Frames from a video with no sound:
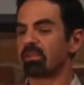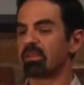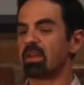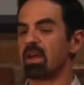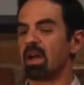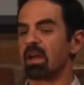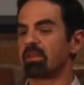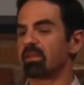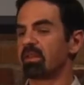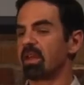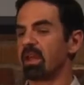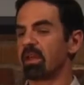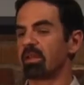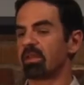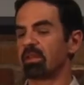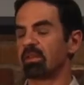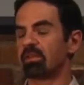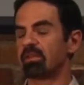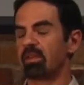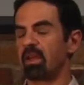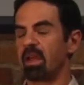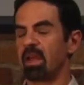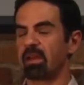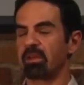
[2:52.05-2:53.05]
is not take
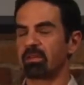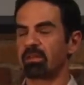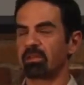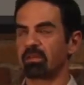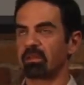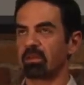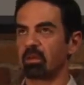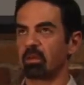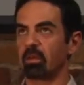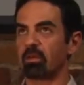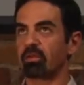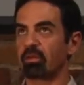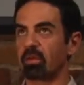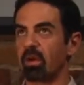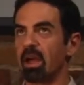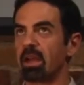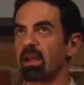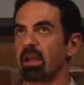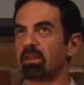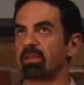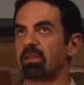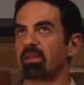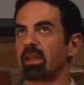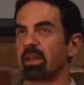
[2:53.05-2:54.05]
the chance, or
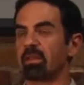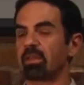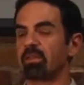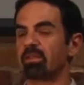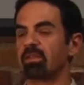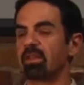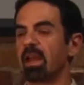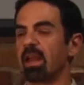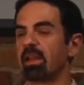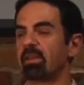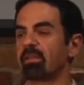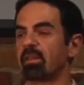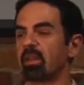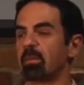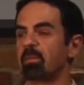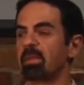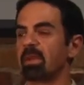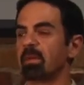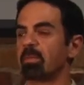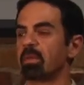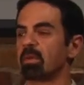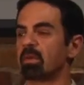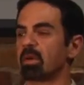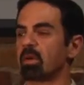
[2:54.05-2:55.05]
try not to take the chance that
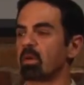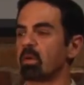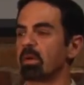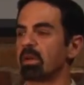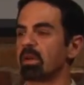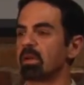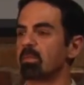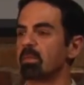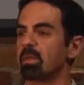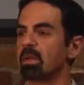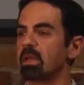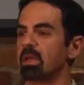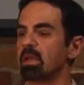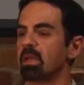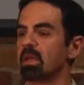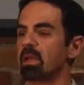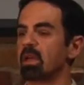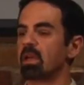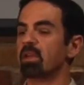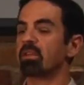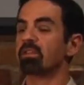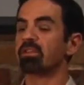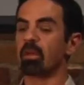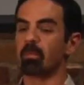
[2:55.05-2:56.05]
some people are going to
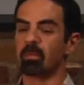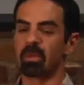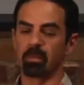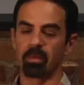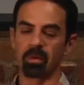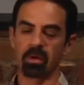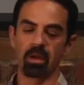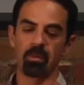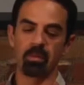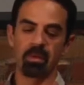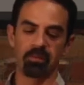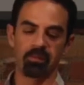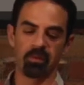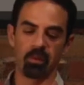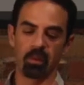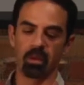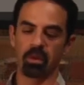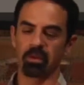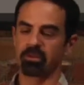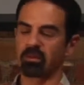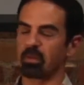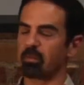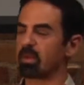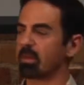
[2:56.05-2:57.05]
be
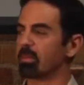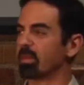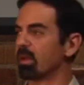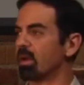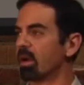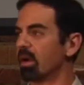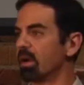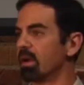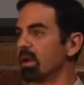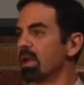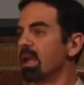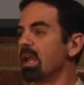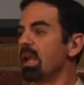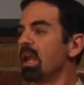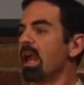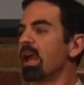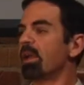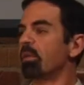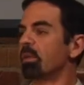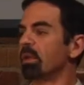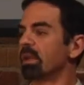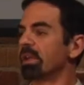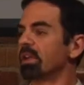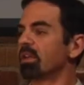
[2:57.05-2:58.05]
focused, some people aren't,
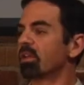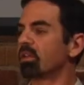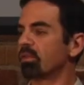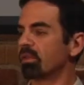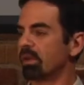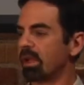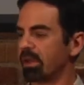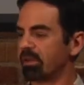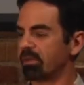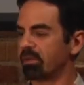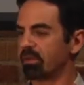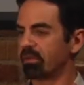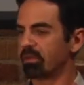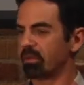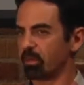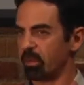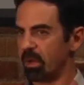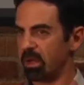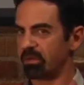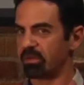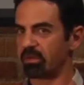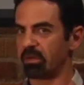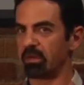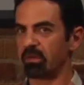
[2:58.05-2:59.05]
and really create
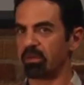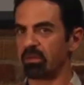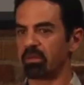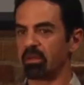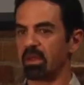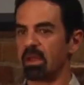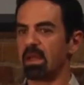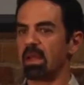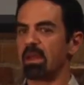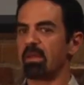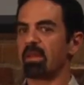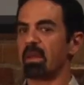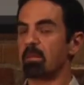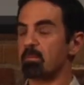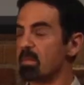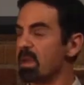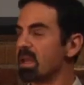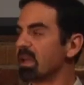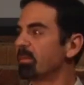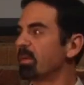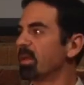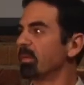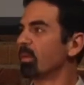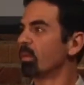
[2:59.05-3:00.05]
situations
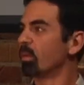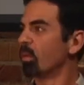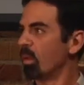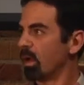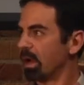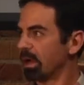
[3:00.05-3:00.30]
that make people